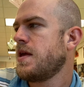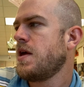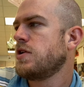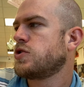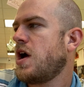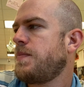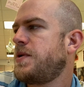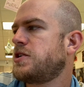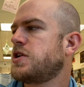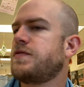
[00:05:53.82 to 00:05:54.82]
draw a
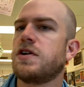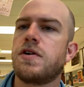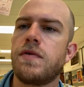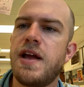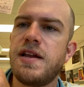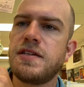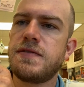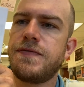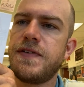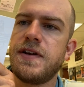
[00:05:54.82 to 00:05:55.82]
picture of your greatest
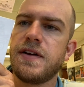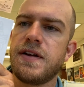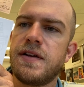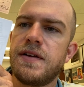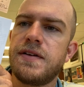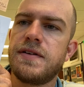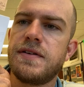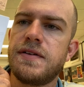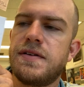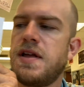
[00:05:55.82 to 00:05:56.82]
fear.
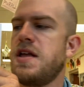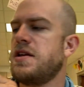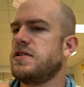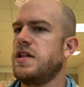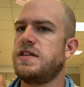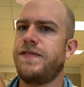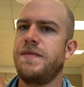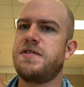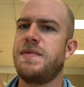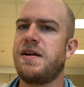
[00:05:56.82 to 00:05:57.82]
So let's
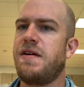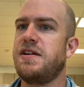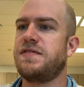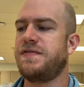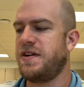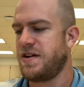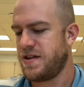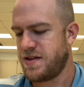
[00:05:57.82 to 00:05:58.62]
flip to my greatest fear.